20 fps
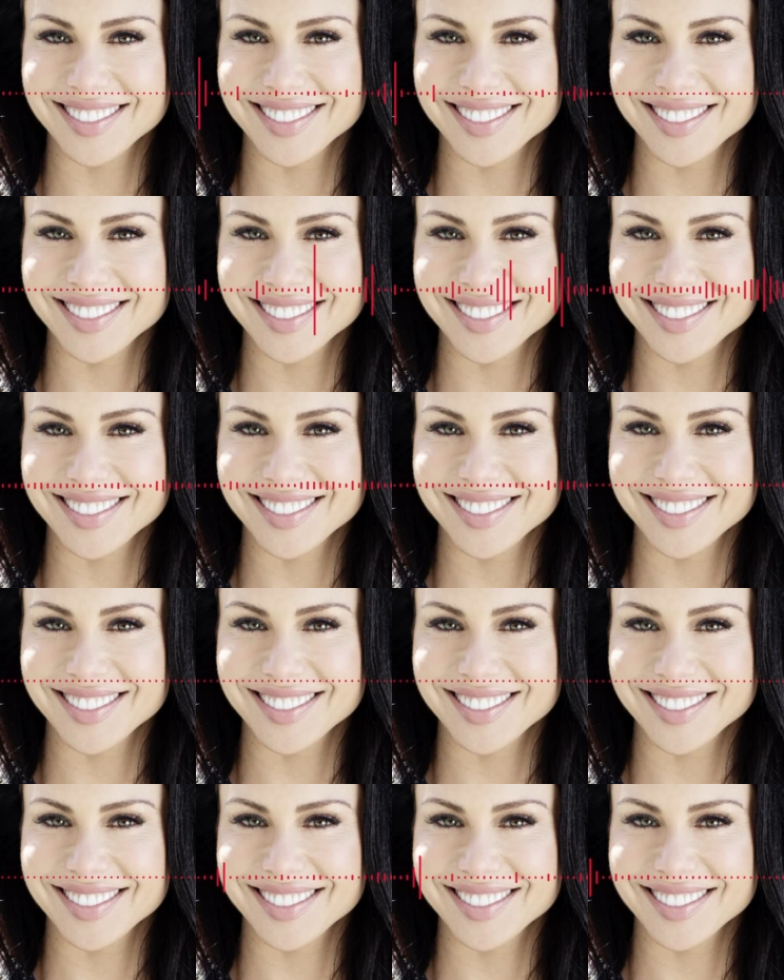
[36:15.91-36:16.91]
They're
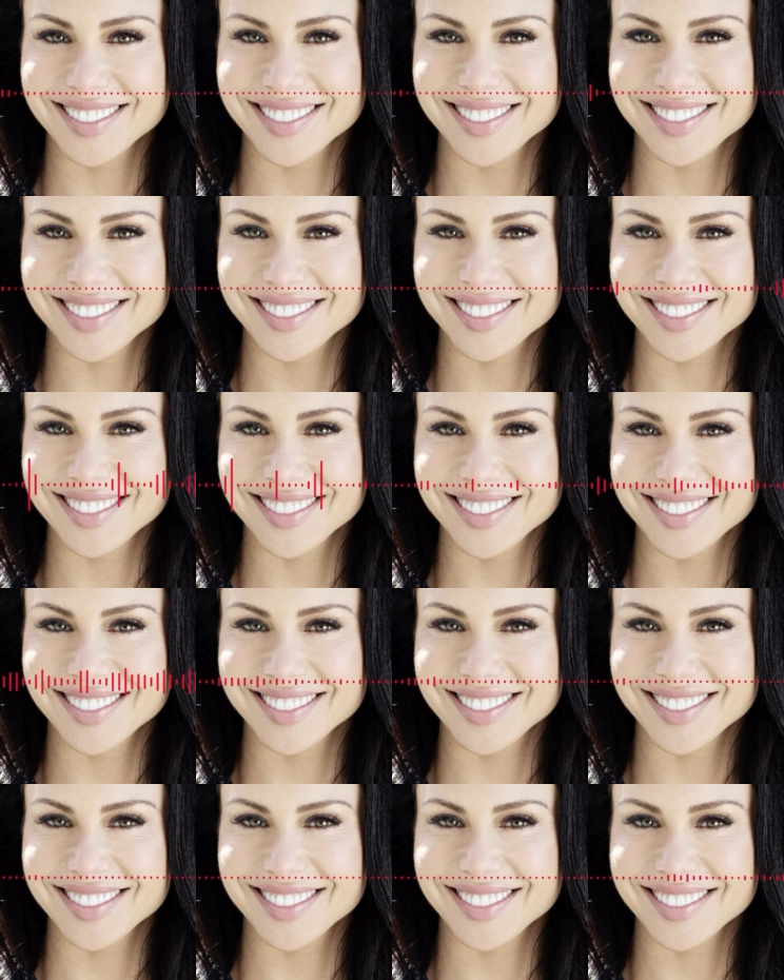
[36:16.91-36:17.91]
farmers, right? There's no
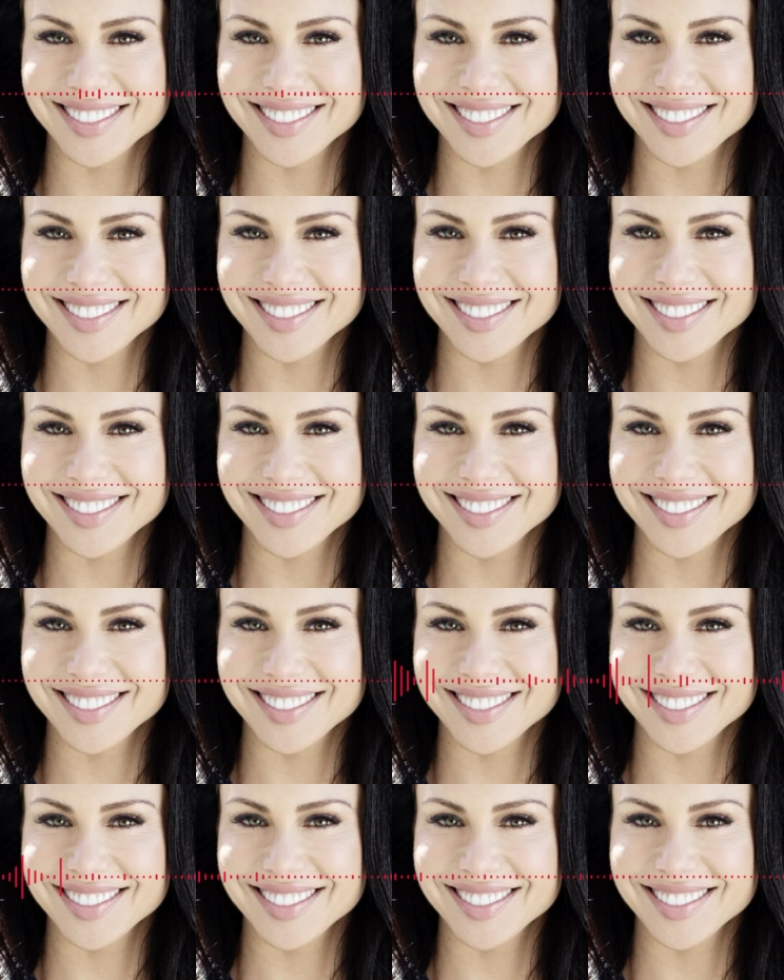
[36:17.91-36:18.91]
money in that.
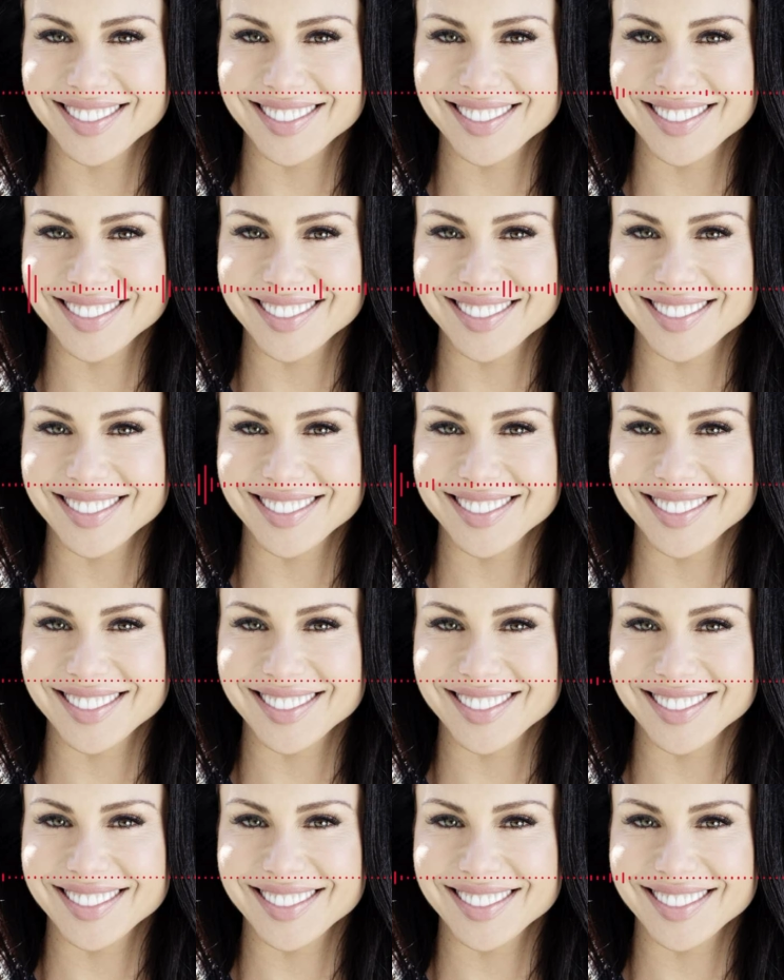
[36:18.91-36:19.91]
But if someone
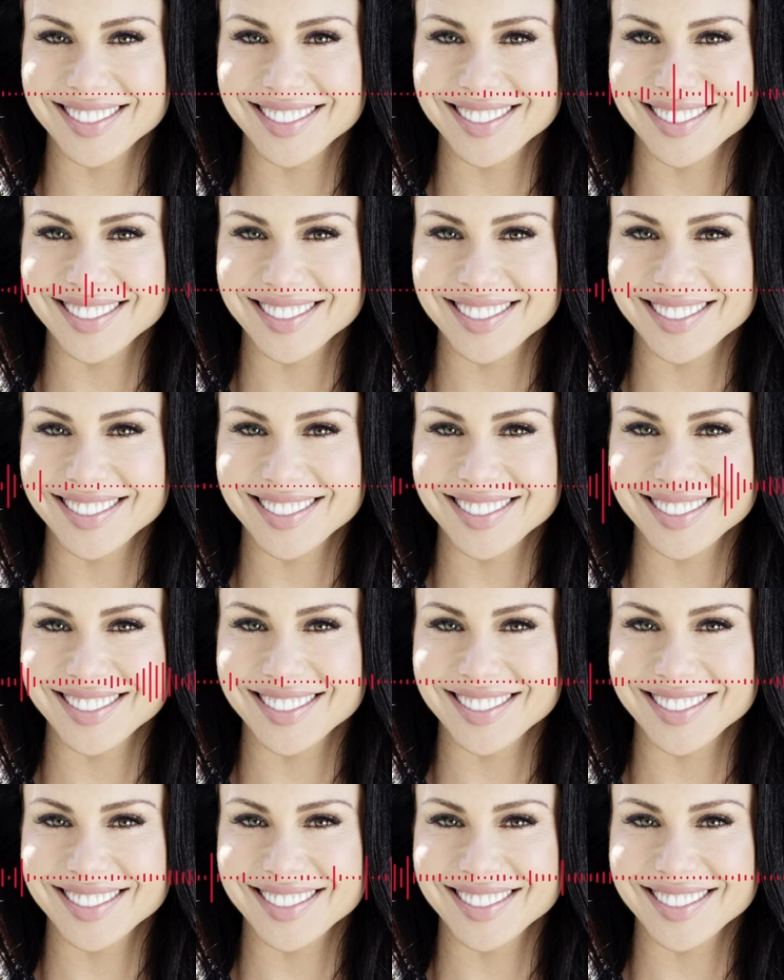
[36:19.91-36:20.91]
says eat Impossible
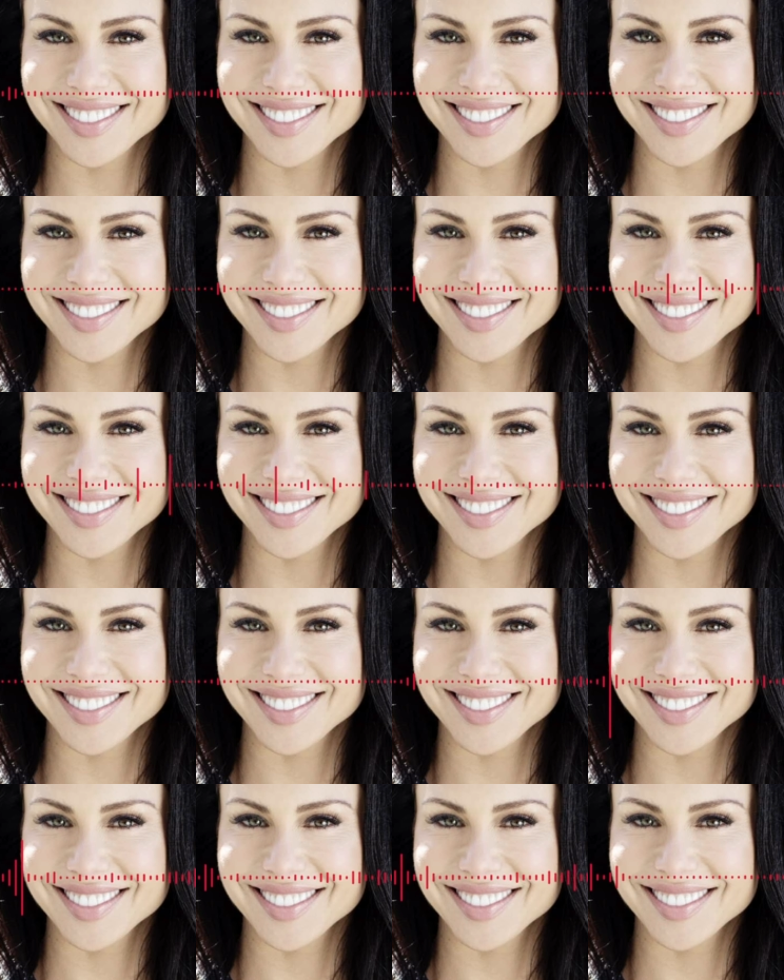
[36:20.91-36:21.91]
Burger or
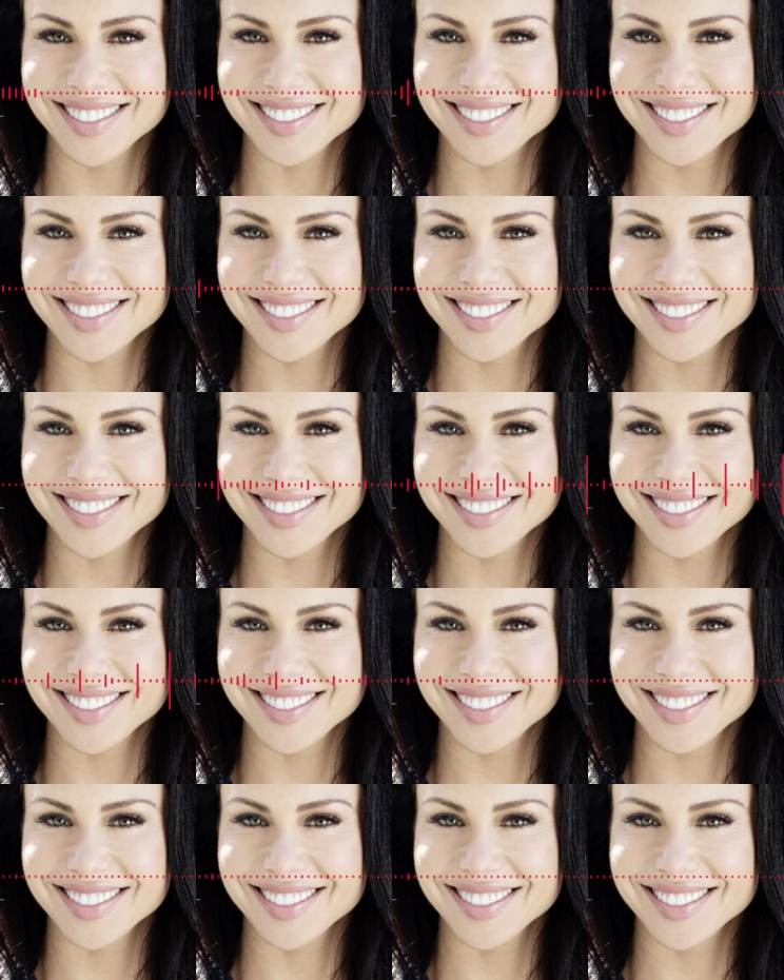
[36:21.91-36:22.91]
Beyond, whatever, what is it?
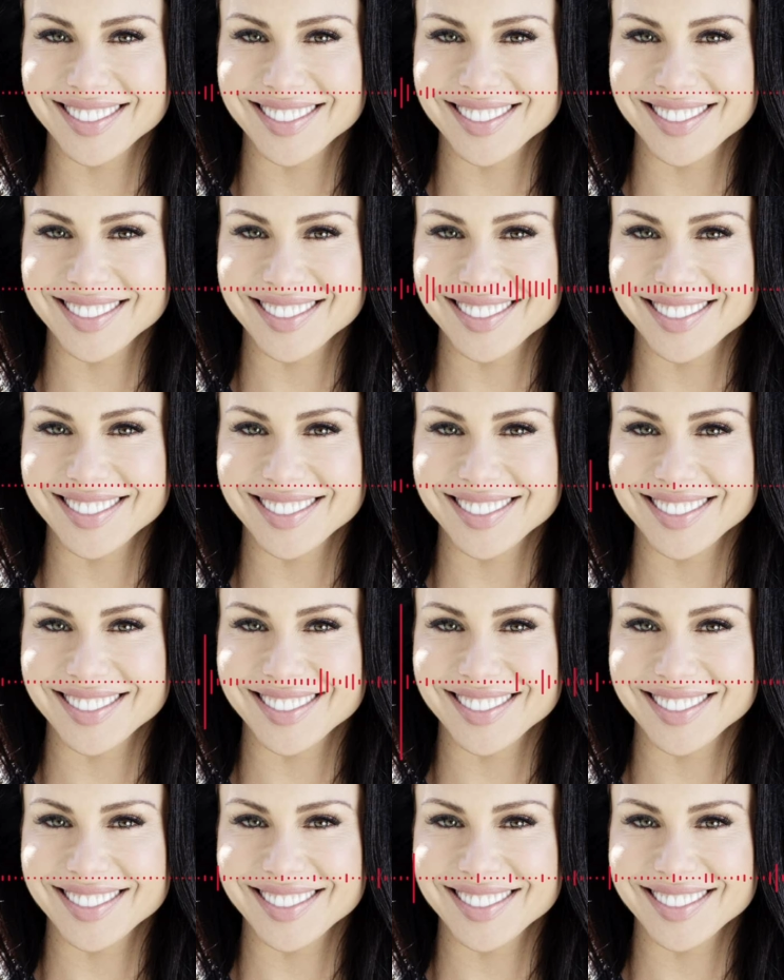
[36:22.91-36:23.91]
Beyond Meat, Impossible
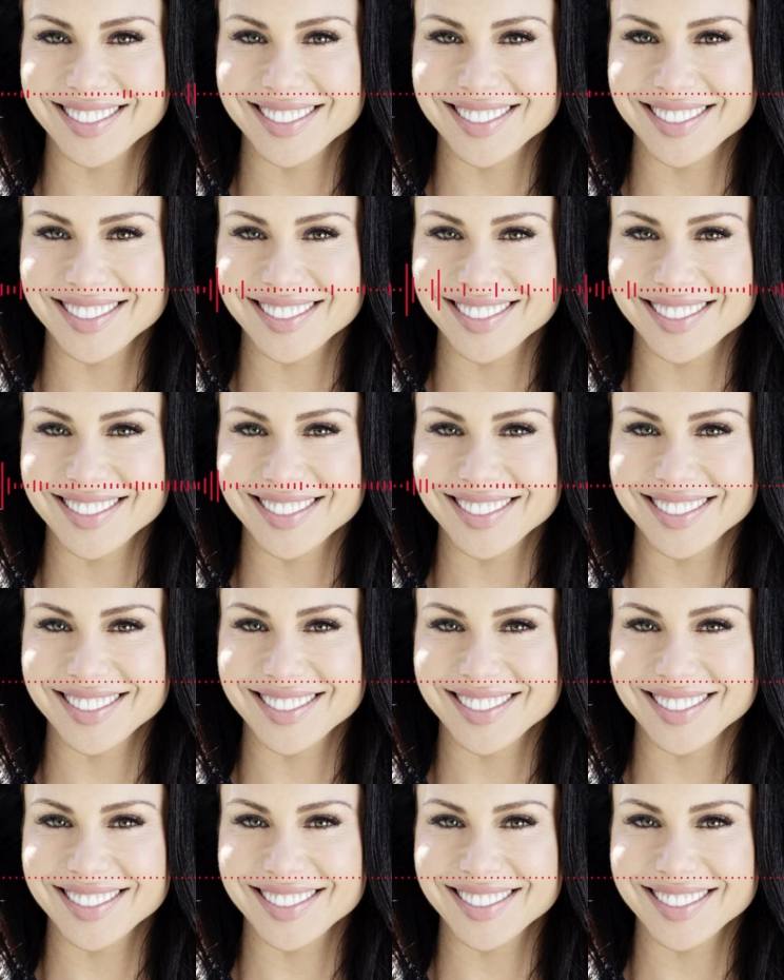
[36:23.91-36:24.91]
Burger, whatever.
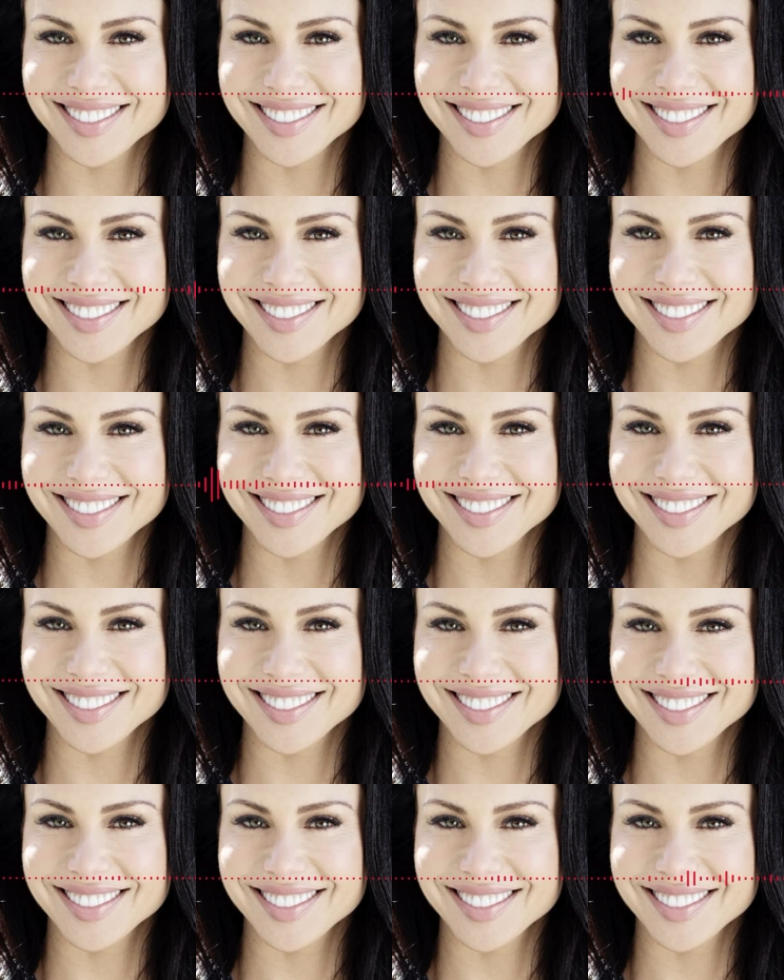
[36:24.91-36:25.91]
Mm-hmm. There is a
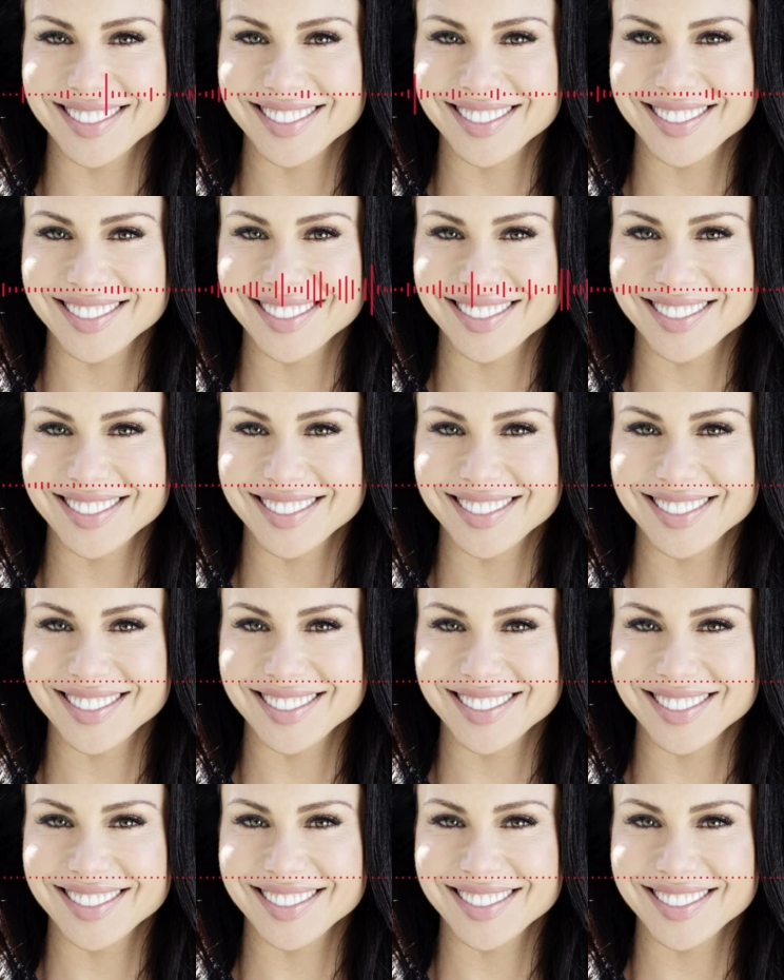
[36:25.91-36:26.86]
ton of money